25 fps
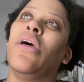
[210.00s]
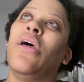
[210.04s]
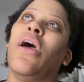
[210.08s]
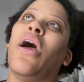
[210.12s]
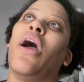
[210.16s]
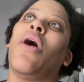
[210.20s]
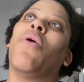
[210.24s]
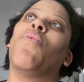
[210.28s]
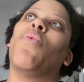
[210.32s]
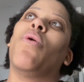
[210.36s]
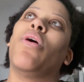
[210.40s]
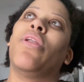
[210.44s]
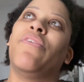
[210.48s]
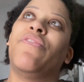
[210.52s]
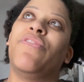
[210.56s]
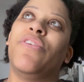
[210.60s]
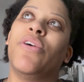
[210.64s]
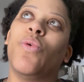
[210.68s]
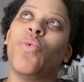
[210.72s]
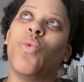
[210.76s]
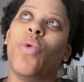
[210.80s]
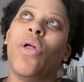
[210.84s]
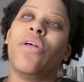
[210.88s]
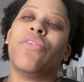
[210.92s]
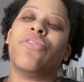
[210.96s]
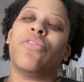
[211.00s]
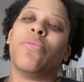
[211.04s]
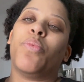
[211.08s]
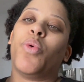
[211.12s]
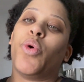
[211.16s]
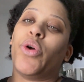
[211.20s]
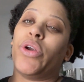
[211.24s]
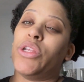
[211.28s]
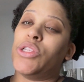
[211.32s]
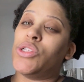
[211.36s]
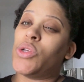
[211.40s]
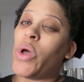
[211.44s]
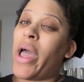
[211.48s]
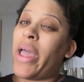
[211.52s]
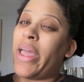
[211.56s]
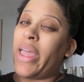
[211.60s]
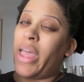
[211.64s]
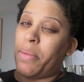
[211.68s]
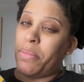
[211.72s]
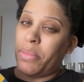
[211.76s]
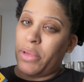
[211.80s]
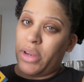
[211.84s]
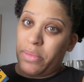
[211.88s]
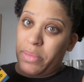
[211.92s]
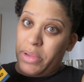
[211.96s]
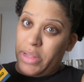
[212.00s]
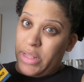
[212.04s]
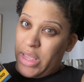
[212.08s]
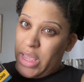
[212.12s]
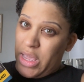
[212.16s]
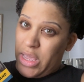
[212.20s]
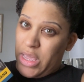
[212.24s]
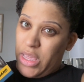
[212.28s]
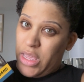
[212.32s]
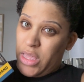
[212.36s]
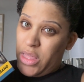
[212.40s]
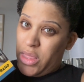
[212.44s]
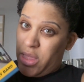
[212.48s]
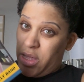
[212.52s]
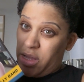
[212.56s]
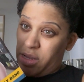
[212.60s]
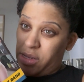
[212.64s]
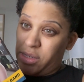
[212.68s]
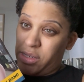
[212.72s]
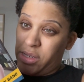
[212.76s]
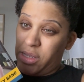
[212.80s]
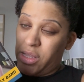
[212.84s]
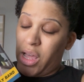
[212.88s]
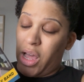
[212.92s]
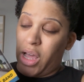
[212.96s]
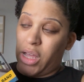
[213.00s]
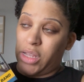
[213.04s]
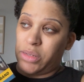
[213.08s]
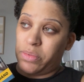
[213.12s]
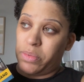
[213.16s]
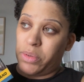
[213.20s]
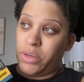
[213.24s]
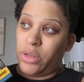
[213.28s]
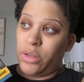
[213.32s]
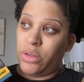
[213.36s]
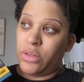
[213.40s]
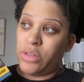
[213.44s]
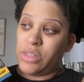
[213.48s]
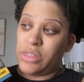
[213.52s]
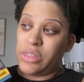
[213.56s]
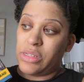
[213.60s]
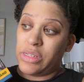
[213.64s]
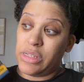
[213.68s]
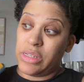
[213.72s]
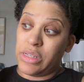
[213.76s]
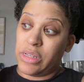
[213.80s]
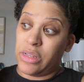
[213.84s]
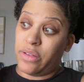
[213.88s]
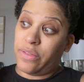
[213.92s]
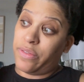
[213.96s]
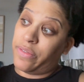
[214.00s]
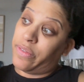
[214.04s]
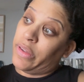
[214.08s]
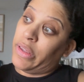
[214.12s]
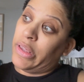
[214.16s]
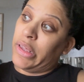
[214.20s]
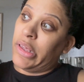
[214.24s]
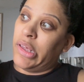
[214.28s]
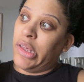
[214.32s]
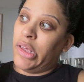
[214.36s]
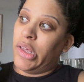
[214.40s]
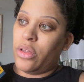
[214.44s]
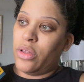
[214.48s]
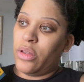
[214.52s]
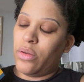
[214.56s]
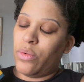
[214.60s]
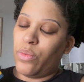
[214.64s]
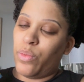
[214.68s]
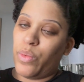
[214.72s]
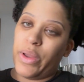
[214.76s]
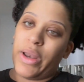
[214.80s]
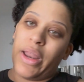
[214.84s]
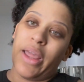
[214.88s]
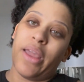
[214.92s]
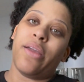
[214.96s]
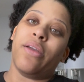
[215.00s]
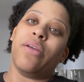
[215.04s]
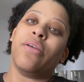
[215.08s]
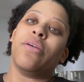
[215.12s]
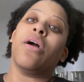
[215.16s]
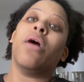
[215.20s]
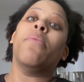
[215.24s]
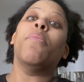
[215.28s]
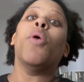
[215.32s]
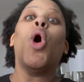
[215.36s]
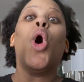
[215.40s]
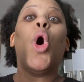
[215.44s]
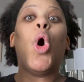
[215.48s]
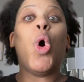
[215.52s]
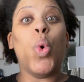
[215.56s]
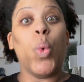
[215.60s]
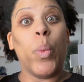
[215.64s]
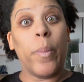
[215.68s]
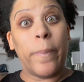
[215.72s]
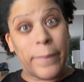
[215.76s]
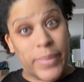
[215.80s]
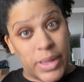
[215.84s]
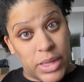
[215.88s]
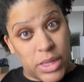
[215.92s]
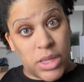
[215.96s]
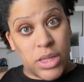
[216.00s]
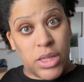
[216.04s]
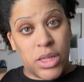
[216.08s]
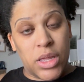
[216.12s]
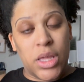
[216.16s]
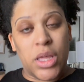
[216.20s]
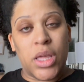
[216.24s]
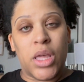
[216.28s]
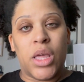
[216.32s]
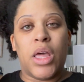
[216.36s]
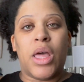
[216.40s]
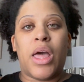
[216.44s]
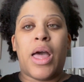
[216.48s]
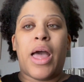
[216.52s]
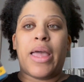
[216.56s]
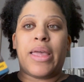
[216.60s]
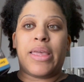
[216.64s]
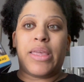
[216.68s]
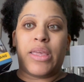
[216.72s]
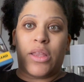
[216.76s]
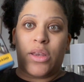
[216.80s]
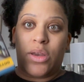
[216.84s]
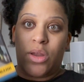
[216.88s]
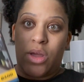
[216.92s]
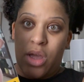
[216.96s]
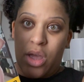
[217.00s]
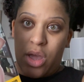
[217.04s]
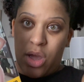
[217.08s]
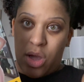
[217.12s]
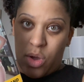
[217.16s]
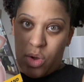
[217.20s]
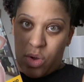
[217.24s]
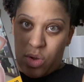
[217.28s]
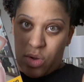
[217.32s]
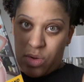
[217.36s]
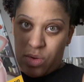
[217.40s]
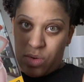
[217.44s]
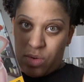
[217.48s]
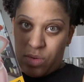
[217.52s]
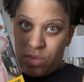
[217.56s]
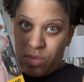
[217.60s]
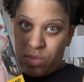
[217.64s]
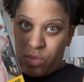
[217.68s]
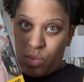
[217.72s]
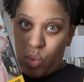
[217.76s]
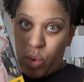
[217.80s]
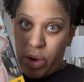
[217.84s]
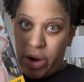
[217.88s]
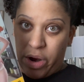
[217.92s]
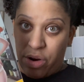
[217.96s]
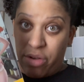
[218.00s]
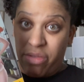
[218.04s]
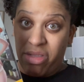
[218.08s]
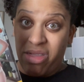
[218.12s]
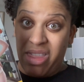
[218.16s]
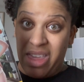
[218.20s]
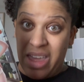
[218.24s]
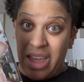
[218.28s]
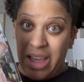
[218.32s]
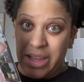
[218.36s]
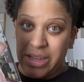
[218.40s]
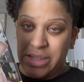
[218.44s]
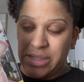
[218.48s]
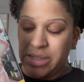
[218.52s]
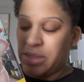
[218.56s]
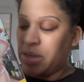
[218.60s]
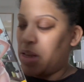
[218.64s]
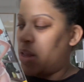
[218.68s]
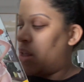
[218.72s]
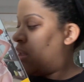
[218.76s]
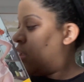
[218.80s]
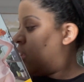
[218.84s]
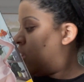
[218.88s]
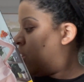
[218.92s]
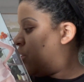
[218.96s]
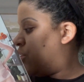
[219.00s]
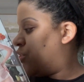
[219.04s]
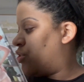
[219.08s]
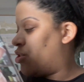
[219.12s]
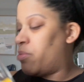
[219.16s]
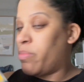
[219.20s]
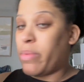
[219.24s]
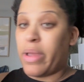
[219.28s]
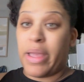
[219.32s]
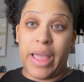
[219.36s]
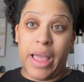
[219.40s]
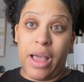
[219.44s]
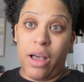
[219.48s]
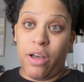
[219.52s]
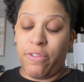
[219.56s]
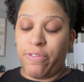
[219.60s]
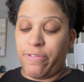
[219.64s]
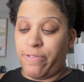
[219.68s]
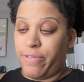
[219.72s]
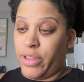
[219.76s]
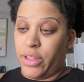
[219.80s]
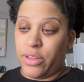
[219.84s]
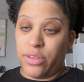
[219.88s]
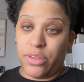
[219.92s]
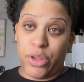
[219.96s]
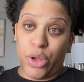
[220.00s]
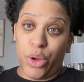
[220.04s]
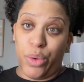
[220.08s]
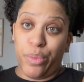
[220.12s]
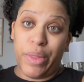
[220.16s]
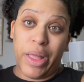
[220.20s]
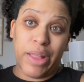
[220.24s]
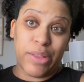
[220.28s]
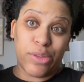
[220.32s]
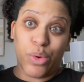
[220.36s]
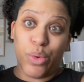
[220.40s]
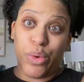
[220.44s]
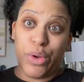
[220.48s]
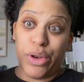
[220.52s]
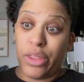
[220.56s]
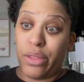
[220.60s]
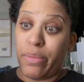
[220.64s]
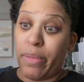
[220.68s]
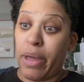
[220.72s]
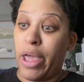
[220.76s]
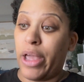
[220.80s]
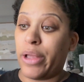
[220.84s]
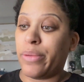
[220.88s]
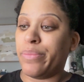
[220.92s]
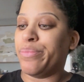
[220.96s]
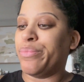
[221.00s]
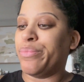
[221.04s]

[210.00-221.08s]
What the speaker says: want to feel well supported. So I am going to be taking this to the hospital to see if when I come home, I can wear this under my outfit. So that's going in the bag.